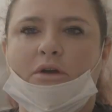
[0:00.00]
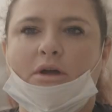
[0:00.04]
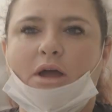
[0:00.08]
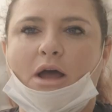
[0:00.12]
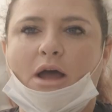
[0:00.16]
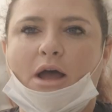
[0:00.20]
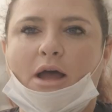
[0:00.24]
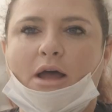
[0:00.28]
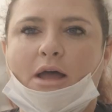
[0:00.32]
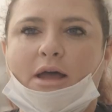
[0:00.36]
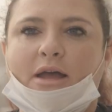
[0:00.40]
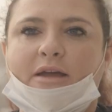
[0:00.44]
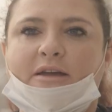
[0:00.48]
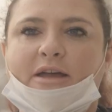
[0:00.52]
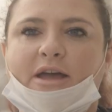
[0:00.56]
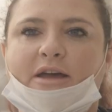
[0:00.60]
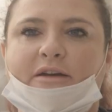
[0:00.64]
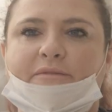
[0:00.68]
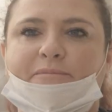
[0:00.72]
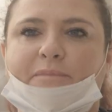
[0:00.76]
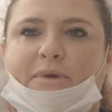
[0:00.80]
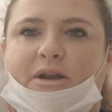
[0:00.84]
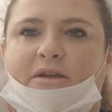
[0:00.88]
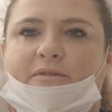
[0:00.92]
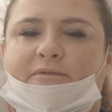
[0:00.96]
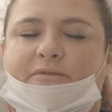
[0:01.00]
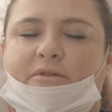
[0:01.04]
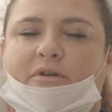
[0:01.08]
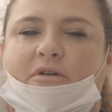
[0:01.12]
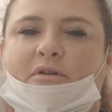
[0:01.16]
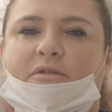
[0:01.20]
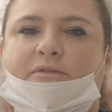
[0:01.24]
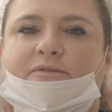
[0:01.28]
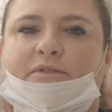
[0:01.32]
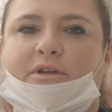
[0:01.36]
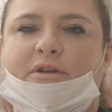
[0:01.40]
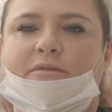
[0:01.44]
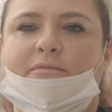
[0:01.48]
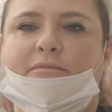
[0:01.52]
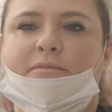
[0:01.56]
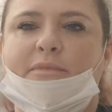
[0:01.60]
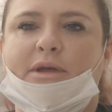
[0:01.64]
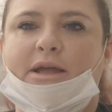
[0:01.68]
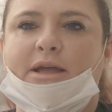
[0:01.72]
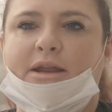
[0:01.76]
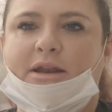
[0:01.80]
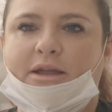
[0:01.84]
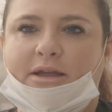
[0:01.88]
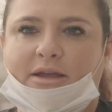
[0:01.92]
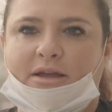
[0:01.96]
I have been involved in
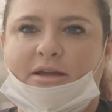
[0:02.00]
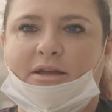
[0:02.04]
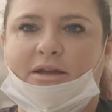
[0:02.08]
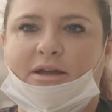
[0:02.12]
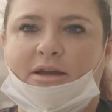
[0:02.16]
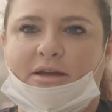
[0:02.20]
many